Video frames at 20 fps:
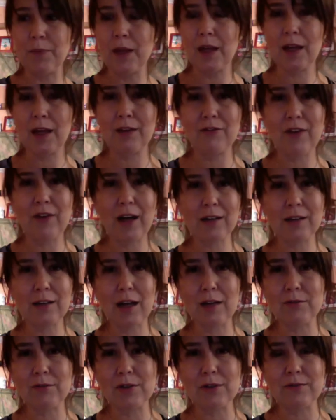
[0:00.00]
In fact,
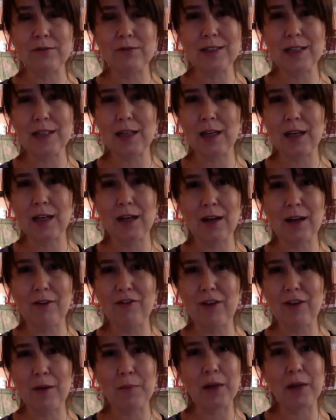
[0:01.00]
I was visiting a
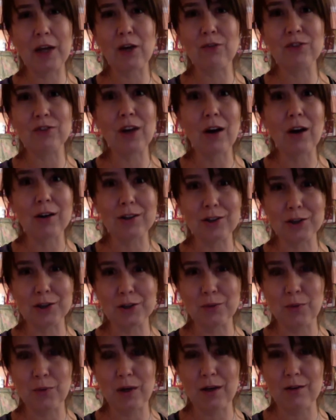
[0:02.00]
family of
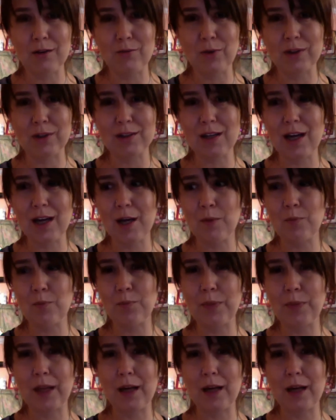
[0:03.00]
doctors one time.